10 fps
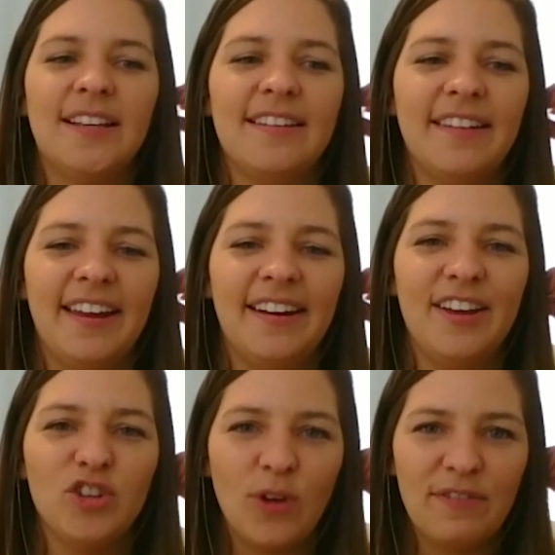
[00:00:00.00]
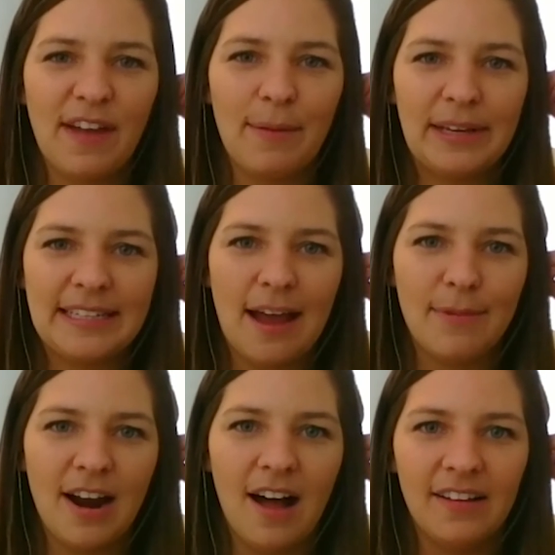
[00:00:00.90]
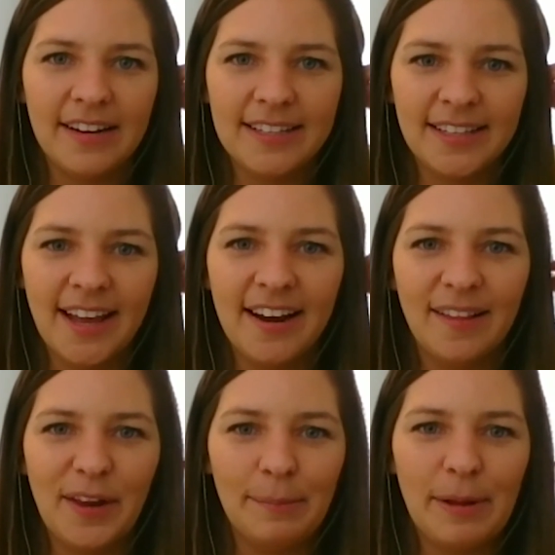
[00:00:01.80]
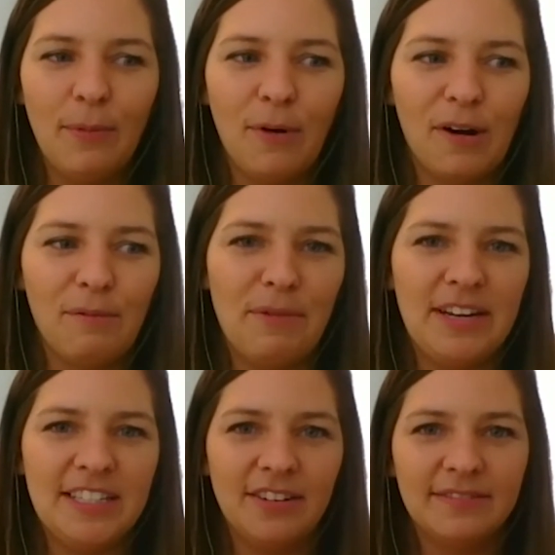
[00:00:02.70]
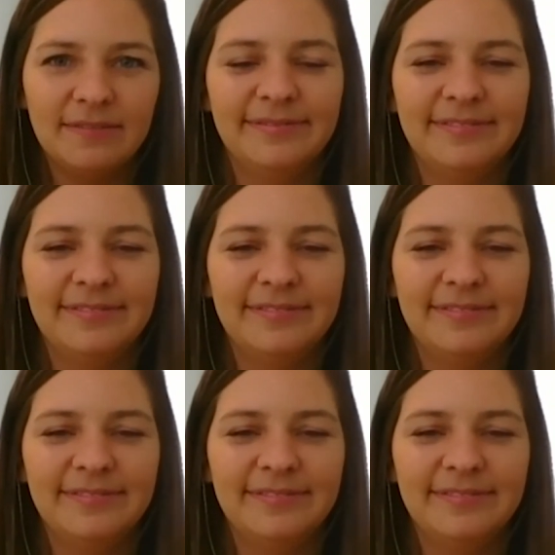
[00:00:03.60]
and then enjoy family time and holidays again a little bit more when we don't,